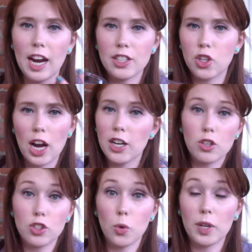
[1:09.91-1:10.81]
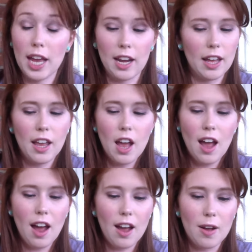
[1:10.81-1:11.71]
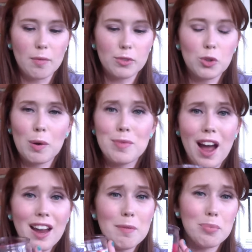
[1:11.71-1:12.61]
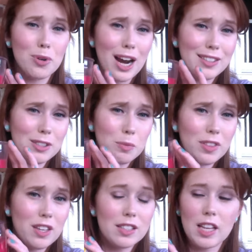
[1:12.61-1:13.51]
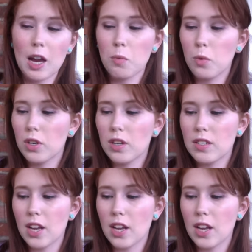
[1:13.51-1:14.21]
I just don't get it. So I'm not impressed with this. I wouldn't